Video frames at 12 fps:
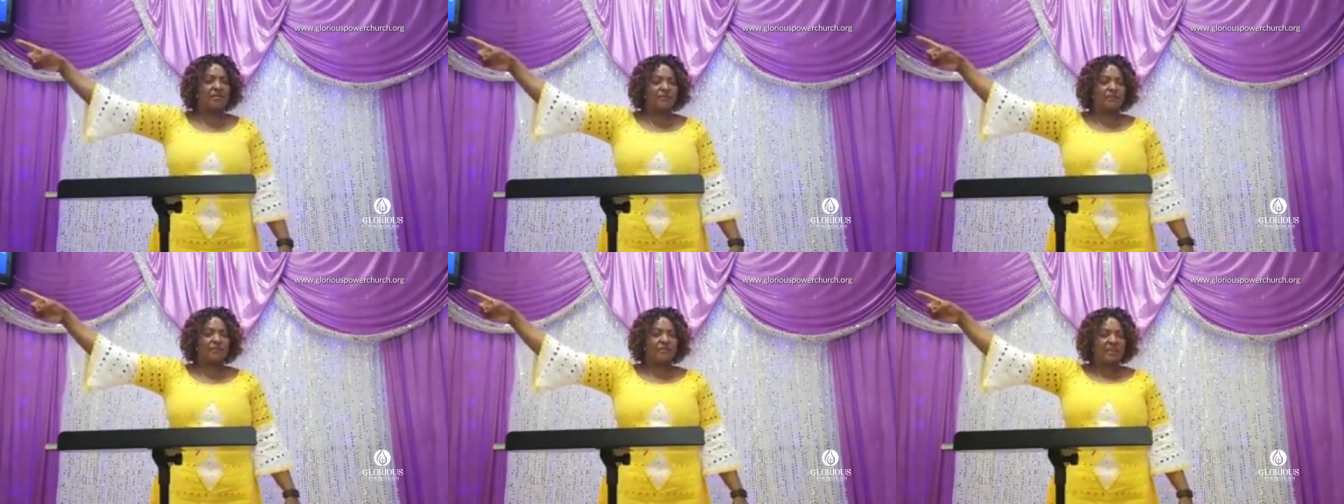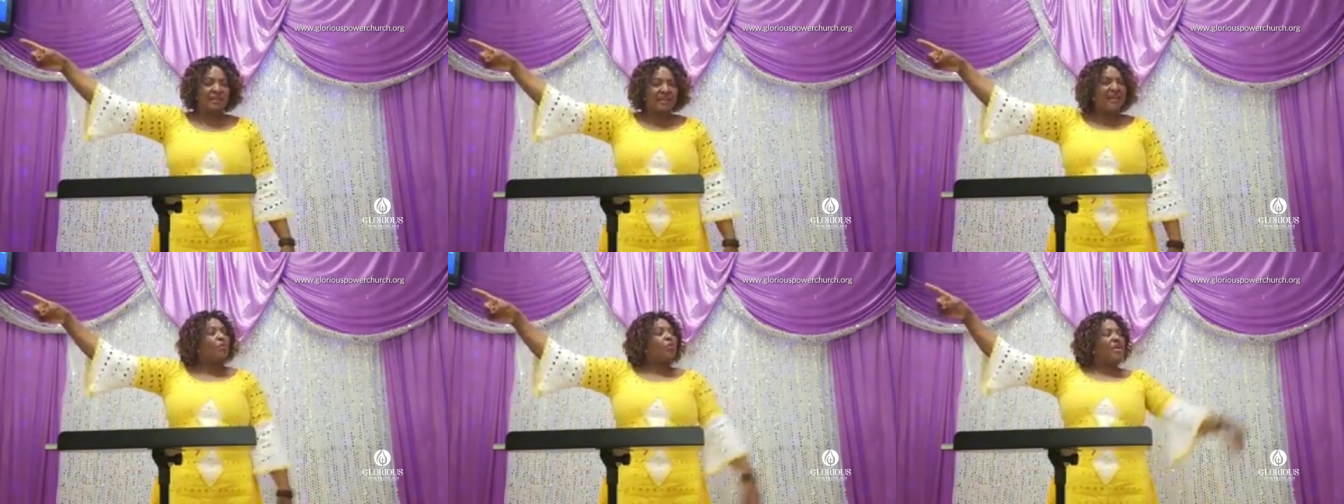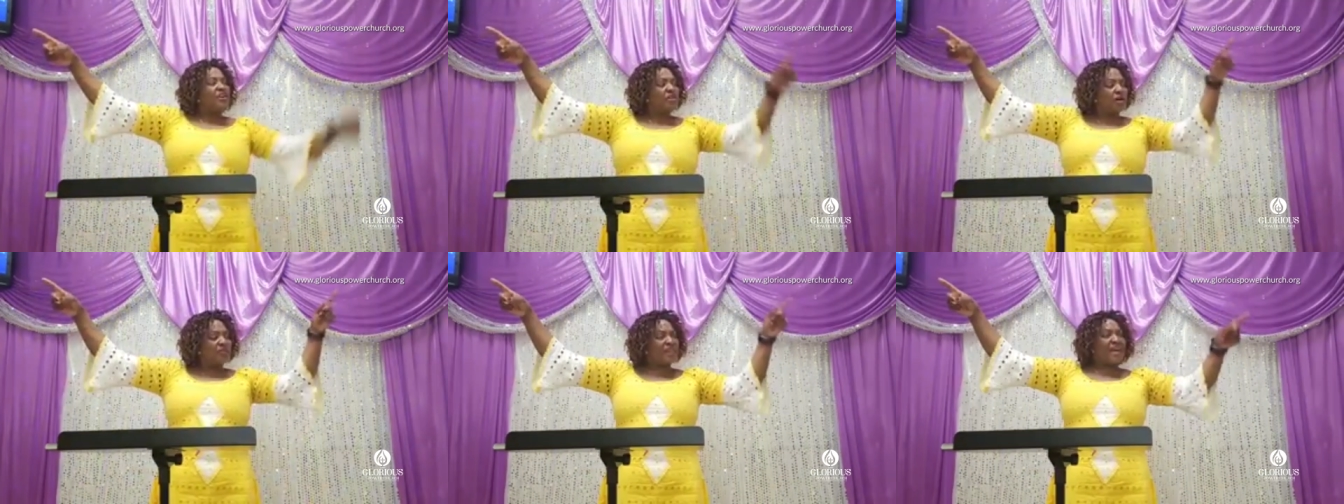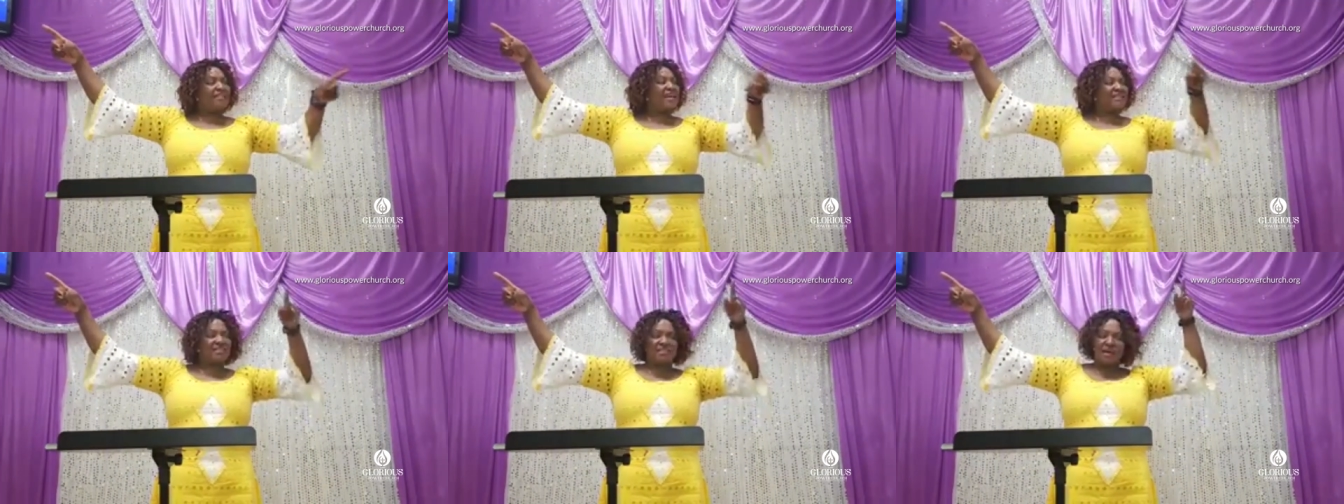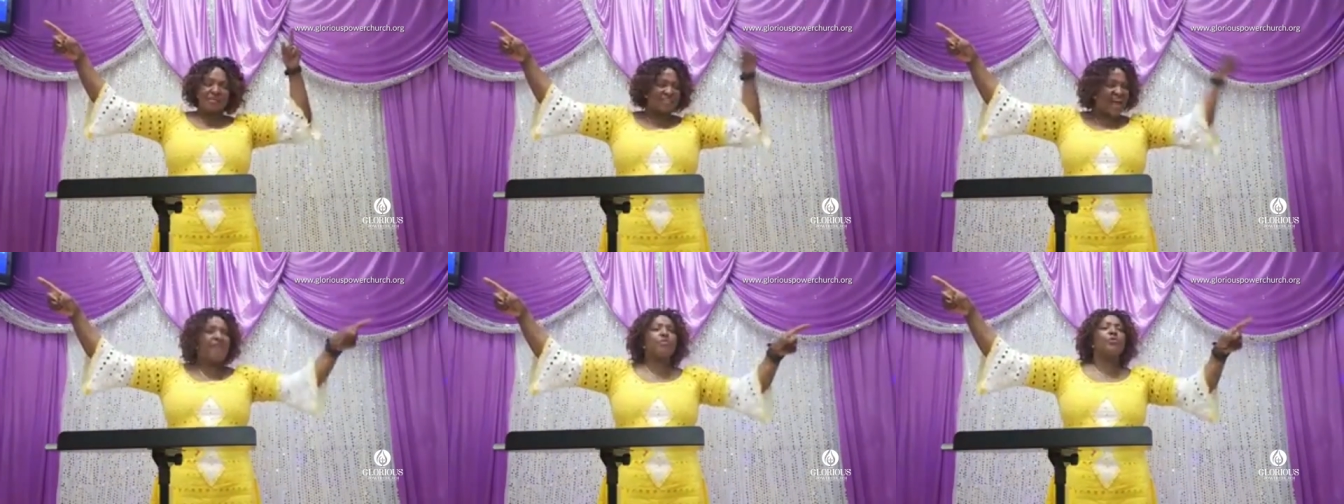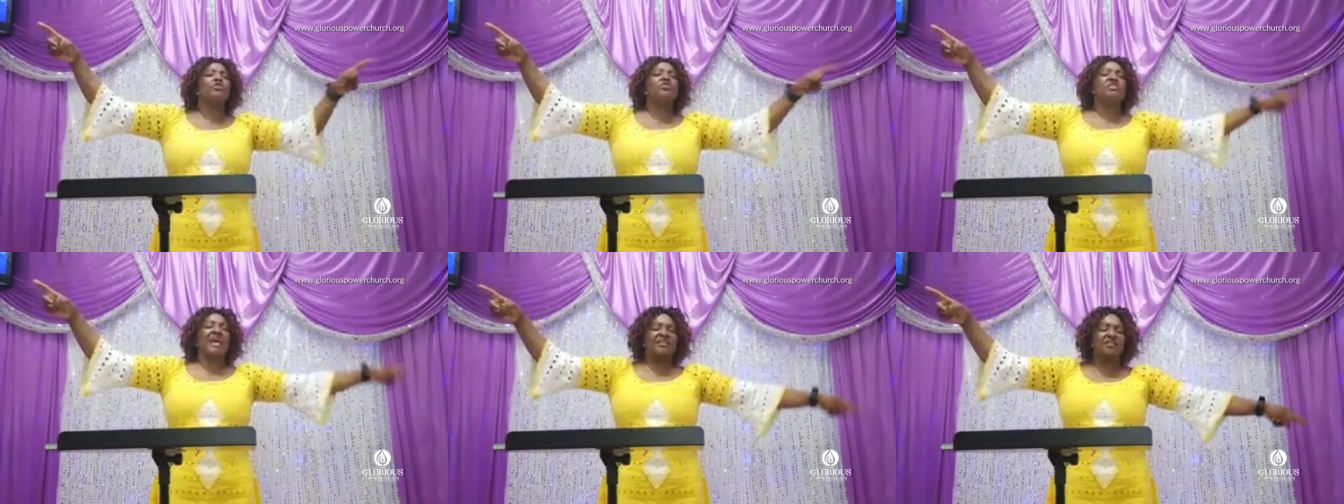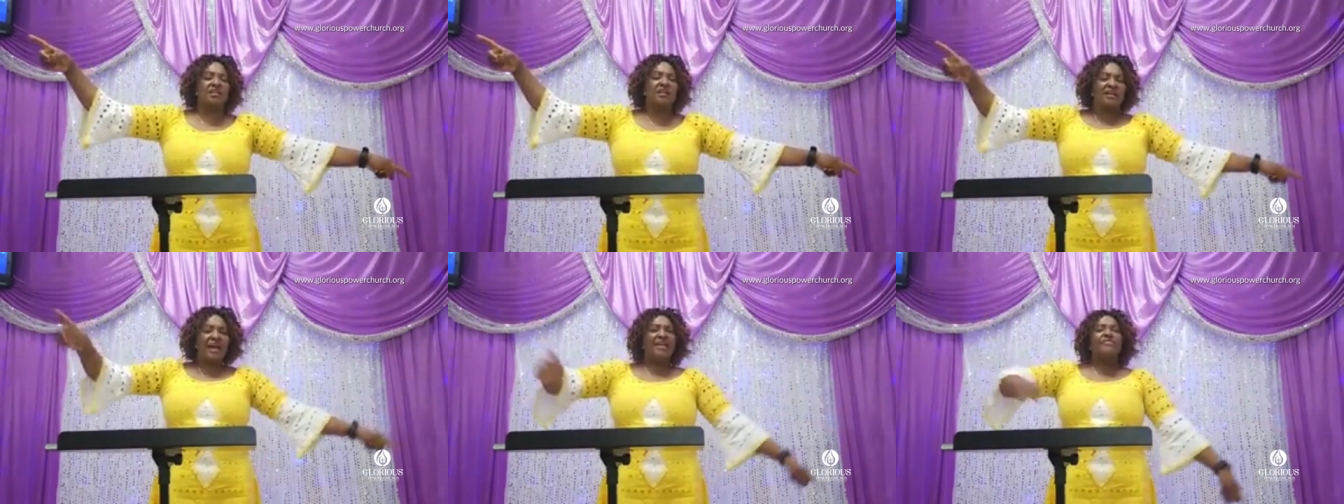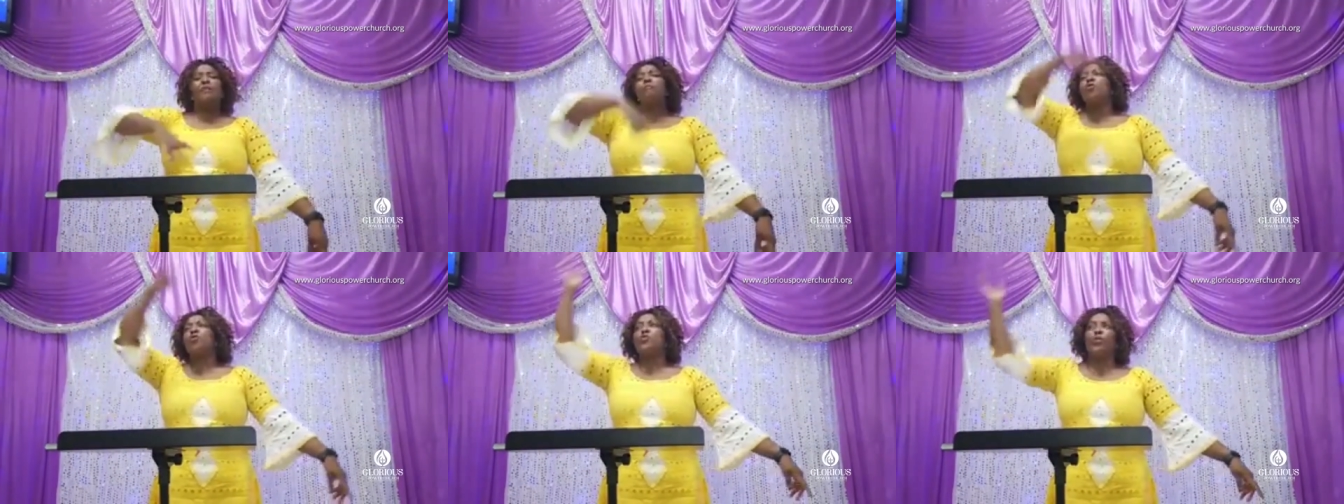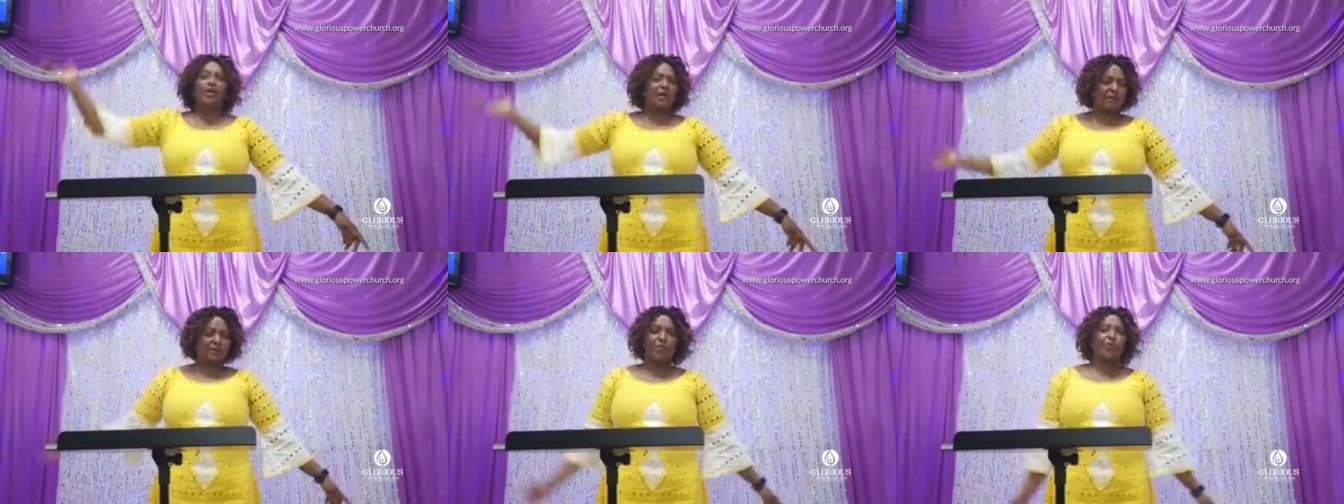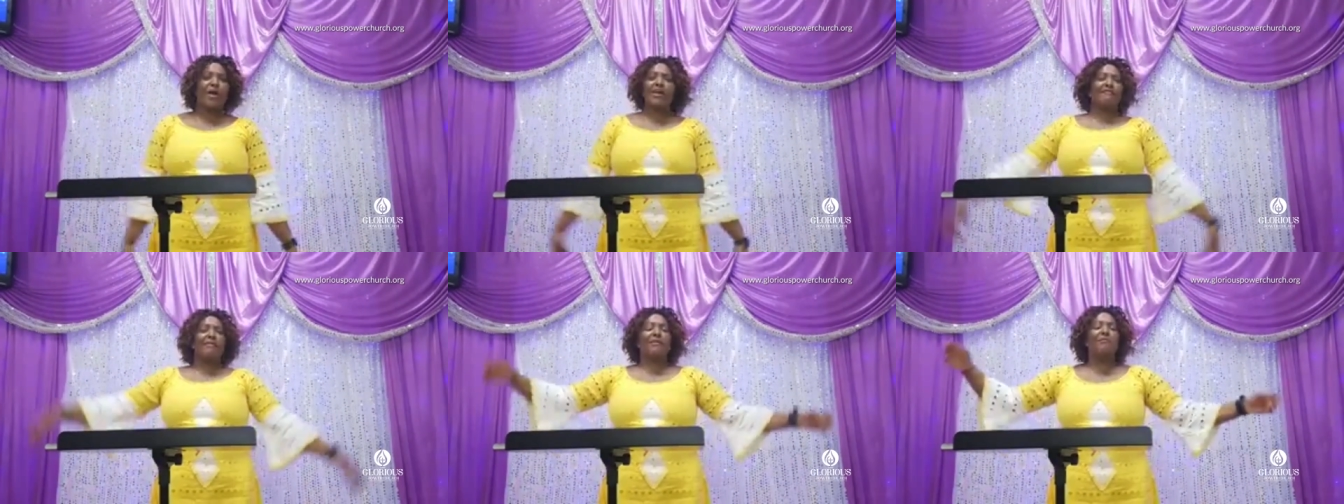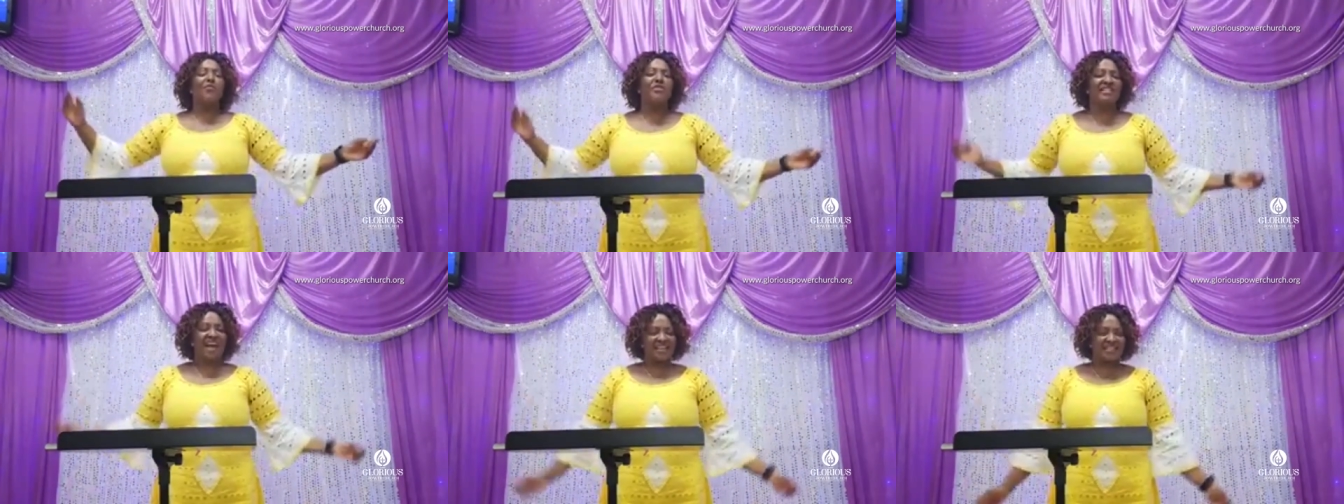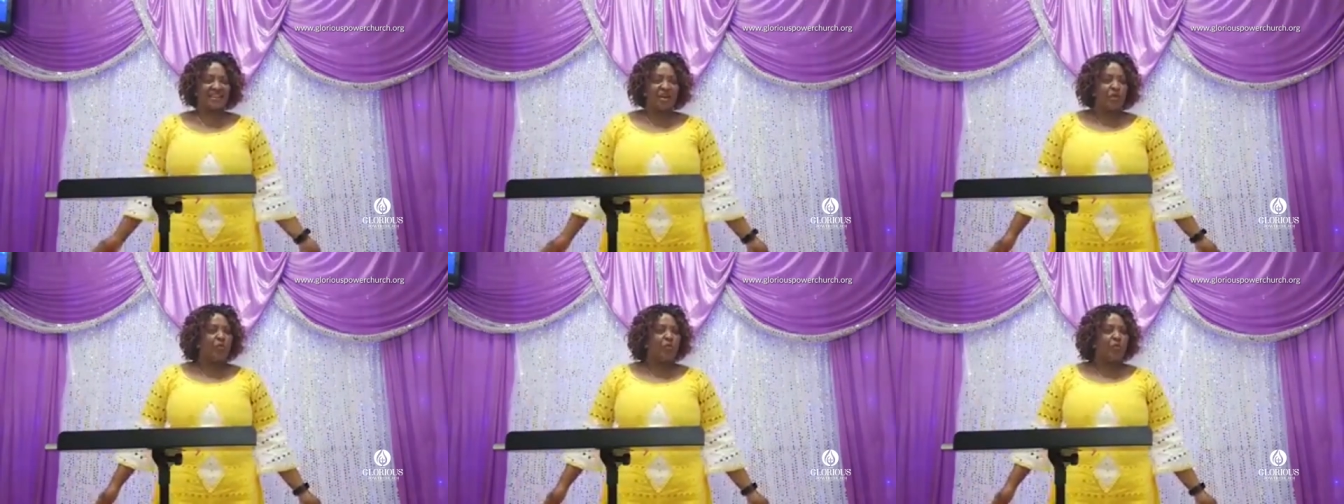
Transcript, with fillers: Yeah. We know that, that the sun will set mm. and the moon will, whatever the moon does.